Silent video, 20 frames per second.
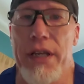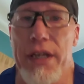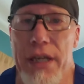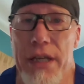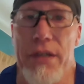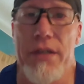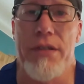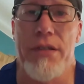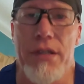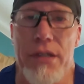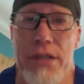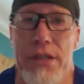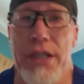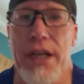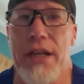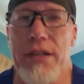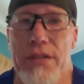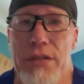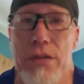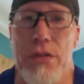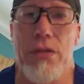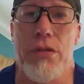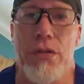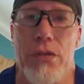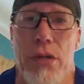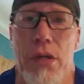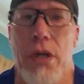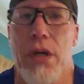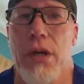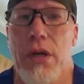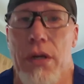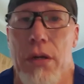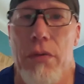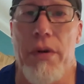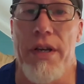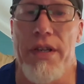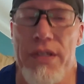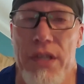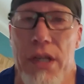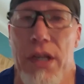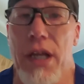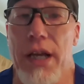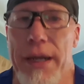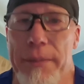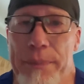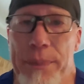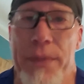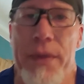get the chance to race online.